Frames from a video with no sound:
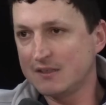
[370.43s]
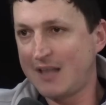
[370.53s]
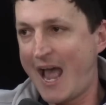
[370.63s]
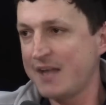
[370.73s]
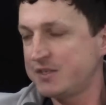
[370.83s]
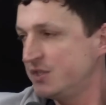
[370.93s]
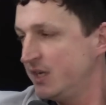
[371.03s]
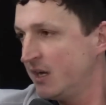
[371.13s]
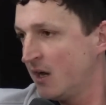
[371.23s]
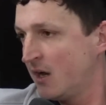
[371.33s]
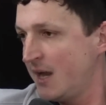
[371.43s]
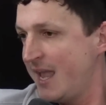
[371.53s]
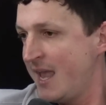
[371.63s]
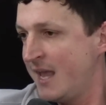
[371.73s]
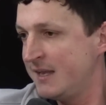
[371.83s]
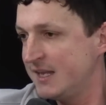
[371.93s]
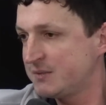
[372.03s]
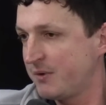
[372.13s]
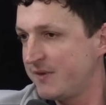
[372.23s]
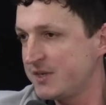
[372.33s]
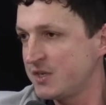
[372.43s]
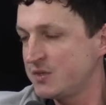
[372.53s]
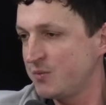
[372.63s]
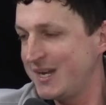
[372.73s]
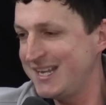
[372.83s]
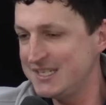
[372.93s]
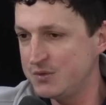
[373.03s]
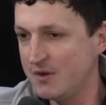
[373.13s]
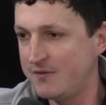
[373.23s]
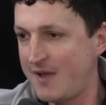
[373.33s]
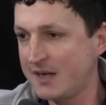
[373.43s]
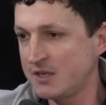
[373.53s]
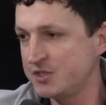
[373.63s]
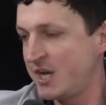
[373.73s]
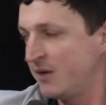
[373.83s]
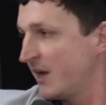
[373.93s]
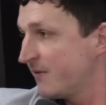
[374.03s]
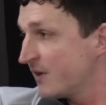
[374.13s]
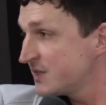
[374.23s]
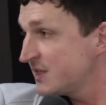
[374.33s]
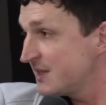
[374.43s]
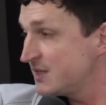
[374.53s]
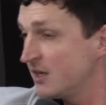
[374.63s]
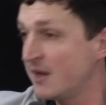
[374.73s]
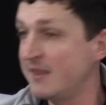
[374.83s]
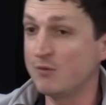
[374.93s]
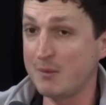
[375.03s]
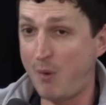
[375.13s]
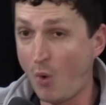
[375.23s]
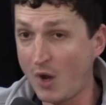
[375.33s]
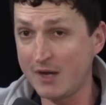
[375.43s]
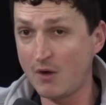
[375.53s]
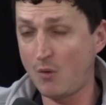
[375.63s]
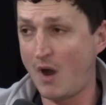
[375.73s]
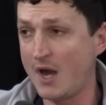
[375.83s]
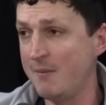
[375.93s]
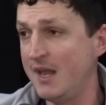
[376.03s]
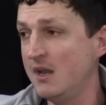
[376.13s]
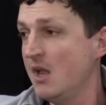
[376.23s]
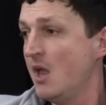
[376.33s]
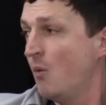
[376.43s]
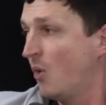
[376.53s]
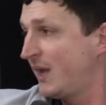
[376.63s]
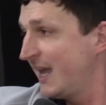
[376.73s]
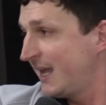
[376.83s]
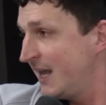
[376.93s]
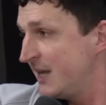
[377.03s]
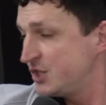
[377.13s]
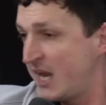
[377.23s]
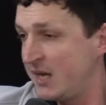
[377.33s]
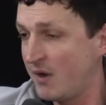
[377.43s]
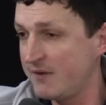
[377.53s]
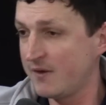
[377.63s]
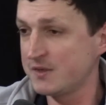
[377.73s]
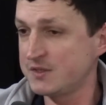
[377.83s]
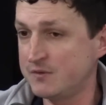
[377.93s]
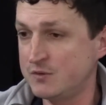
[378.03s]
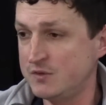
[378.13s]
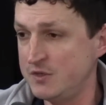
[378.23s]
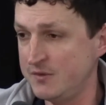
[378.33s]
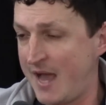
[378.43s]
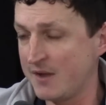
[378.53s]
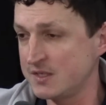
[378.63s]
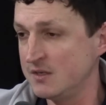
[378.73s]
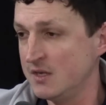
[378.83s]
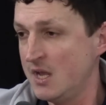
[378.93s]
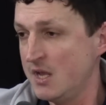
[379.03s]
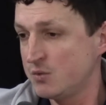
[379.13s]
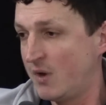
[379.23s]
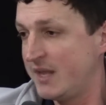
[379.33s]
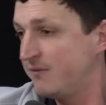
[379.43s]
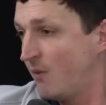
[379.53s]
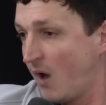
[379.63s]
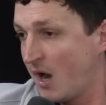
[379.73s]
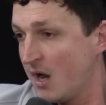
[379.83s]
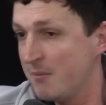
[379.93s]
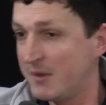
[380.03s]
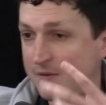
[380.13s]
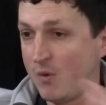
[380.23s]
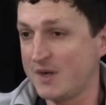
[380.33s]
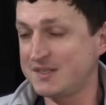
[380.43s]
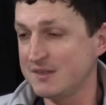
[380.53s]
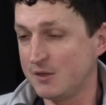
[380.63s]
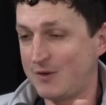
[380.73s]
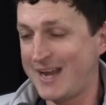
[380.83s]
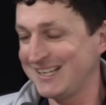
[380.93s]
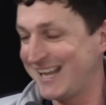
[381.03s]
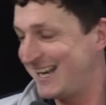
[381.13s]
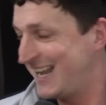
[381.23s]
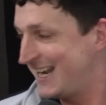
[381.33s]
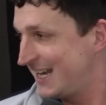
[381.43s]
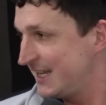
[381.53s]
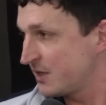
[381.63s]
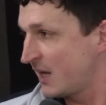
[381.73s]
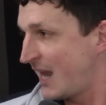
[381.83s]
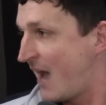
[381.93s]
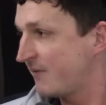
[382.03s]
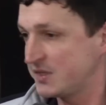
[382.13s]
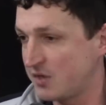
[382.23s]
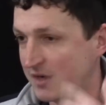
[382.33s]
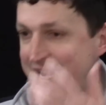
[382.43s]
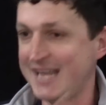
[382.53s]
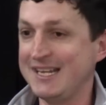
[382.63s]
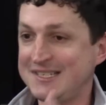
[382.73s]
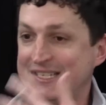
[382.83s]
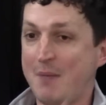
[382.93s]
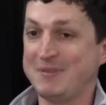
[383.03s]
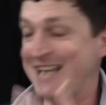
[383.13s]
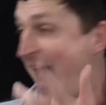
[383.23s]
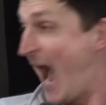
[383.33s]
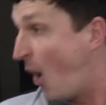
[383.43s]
last year, and its provisions went into effect on January 1st of this year, and the reporting requirement will kick in January 1st of 2024. But of course, the regulated entities are going to have to start taking steps now.